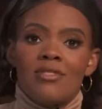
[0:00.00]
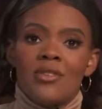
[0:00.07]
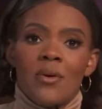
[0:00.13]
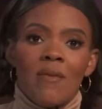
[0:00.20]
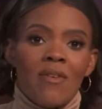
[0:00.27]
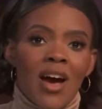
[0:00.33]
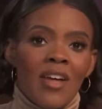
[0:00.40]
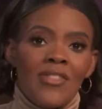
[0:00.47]
to
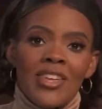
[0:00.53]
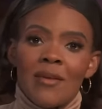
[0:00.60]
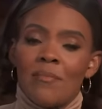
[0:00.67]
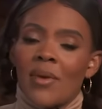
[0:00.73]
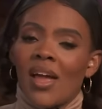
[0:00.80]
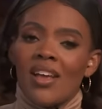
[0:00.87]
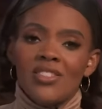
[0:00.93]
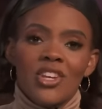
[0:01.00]
have had the
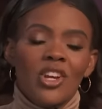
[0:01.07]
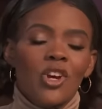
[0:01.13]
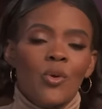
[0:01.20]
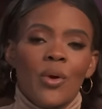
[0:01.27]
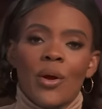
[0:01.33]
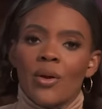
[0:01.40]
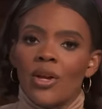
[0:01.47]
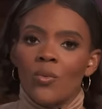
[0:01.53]
amazing
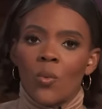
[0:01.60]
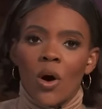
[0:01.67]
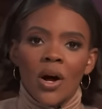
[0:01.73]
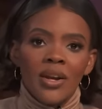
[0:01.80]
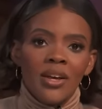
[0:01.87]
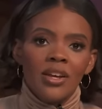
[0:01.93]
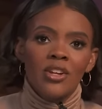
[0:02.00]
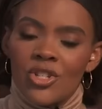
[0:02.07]
career he
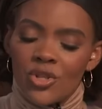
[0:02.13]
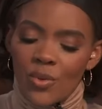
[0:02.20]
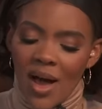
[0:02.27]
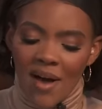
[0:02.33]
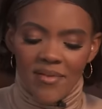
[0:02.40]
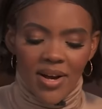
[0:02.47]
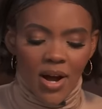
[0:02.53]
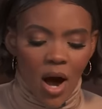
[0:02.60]
wanted, to
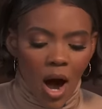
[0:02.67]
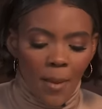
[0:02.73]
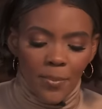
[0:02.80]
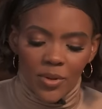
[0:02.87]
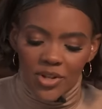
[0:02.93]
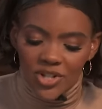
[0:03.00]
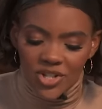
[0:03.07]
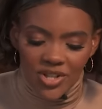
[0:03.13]
have
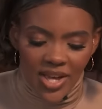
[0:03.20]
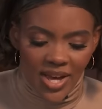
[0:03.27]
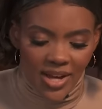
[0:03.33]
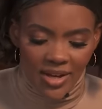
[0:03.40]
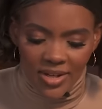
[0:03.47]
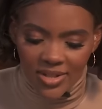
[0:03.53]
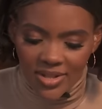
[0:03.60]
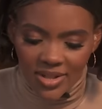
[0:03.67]
accomplished
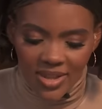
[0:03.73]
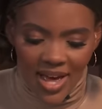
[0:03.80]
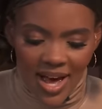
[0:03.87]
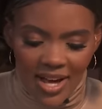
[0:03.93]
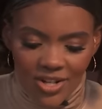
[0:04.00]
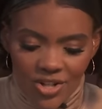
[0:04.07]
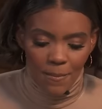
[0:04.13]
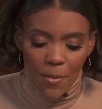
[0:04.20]
things
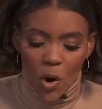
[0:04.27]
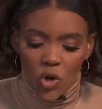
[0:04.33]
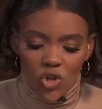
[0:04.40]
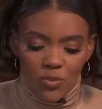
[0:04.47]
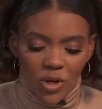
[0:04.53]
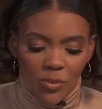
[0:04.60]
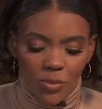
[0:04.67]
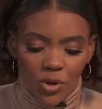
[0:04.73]
that
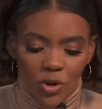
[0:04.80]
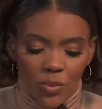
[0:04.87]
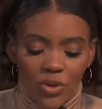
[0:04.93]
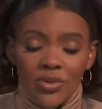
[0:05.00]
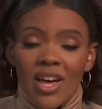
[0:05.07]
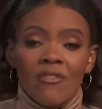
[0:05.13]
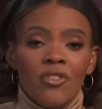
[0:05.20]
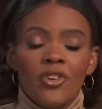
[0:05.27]
most people will
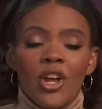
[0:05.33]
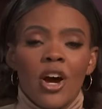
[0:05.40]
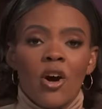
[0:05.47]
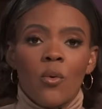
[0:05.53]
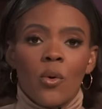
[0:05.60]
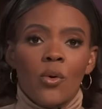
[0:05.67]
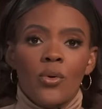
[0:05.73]
never know.